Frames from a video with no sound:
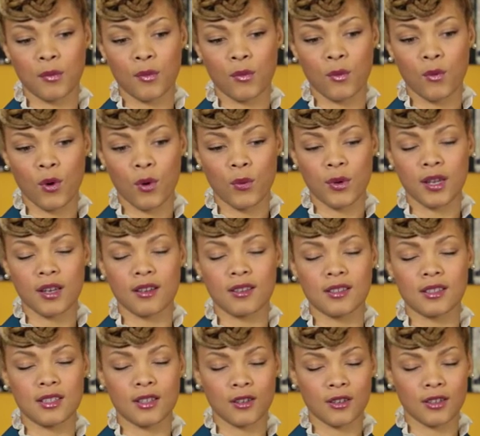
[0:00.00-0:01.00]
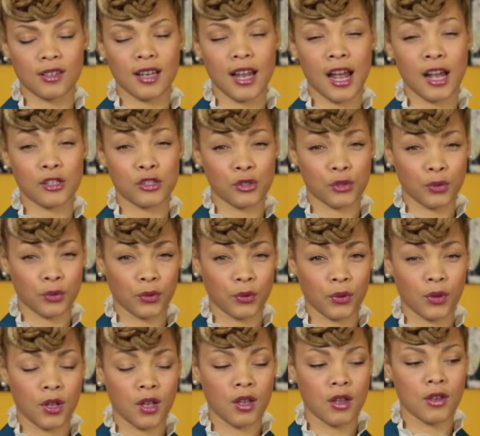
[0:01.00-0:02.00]
what we consider natural.
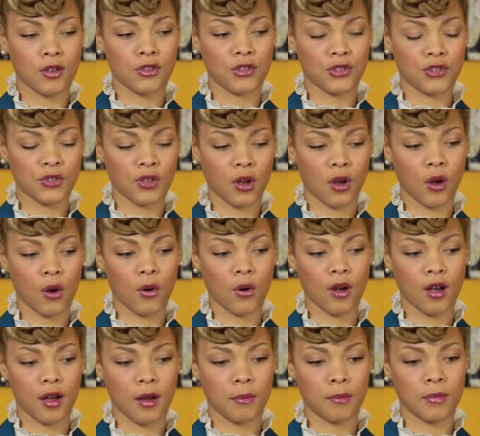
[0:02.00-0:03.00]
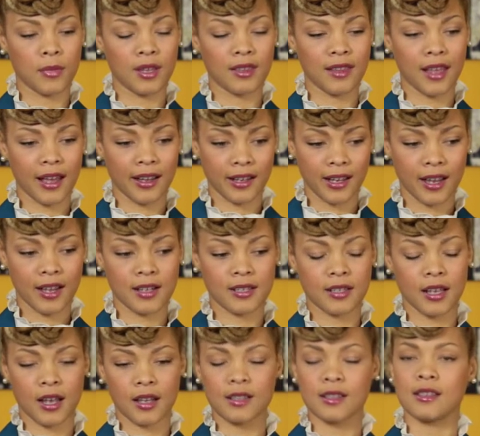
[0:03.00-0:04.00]
So in that case,
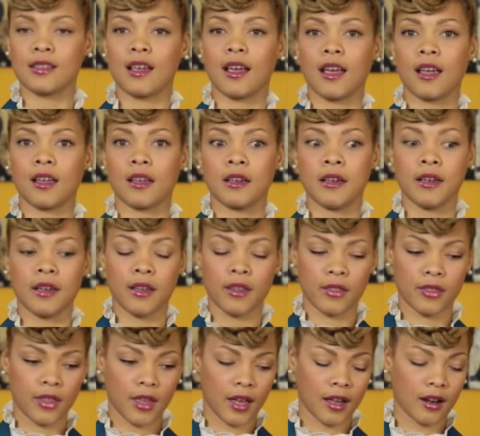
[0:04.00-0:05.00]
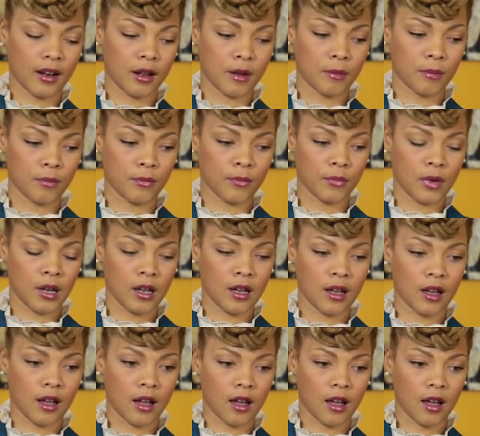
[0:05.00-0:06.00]
I'd say that
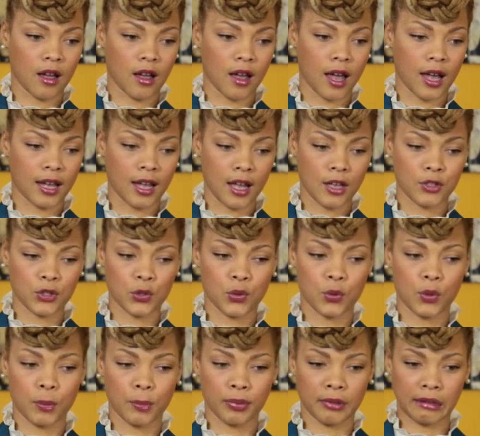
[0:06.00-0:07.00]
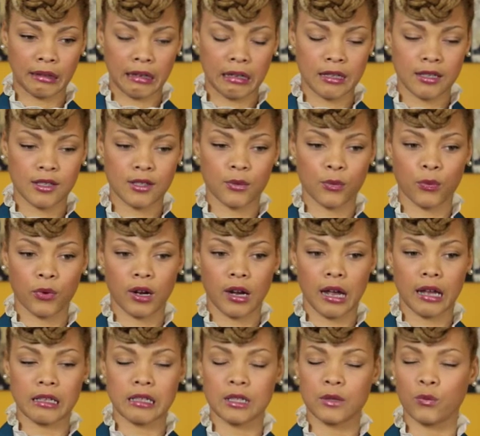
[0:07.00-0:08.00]
I got to a place where
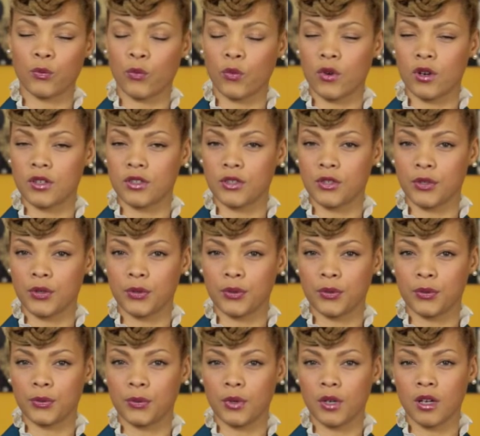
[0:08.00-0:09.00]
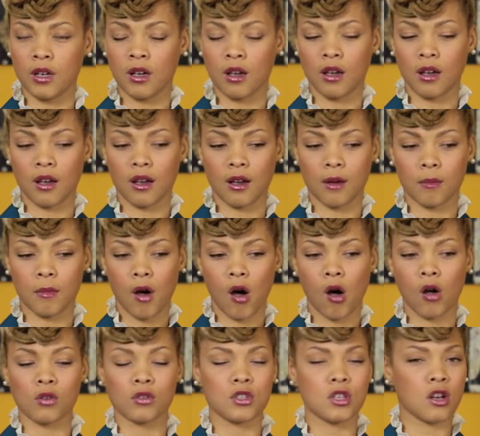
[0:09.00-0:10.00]
I didn't want to
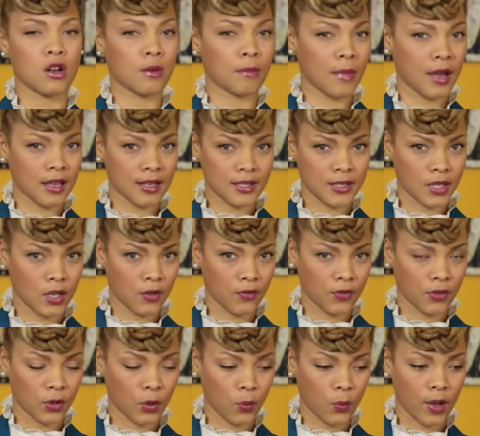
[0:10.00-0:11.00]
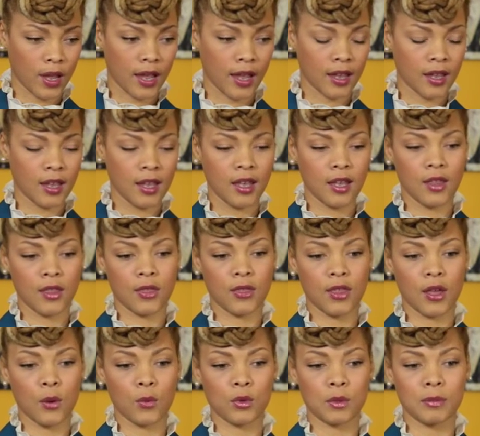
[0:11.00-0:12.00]
alter myself in a way
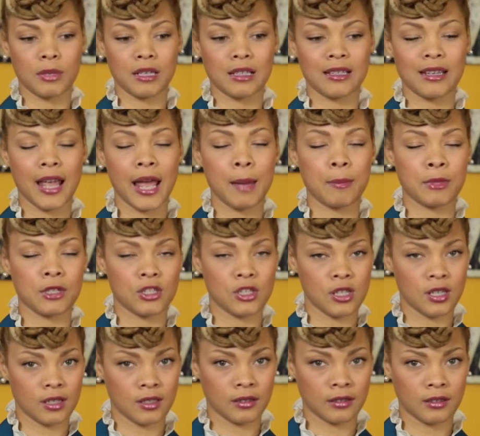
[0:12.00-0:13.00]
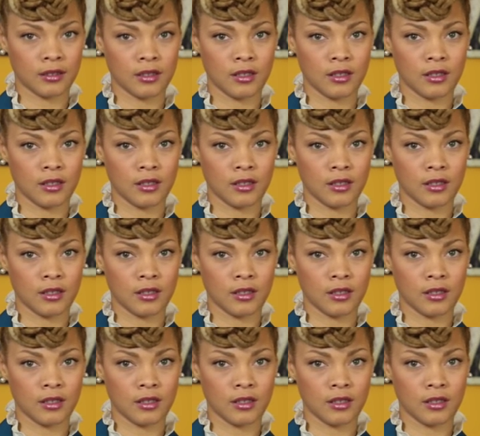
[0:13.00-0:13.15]
that would be damaging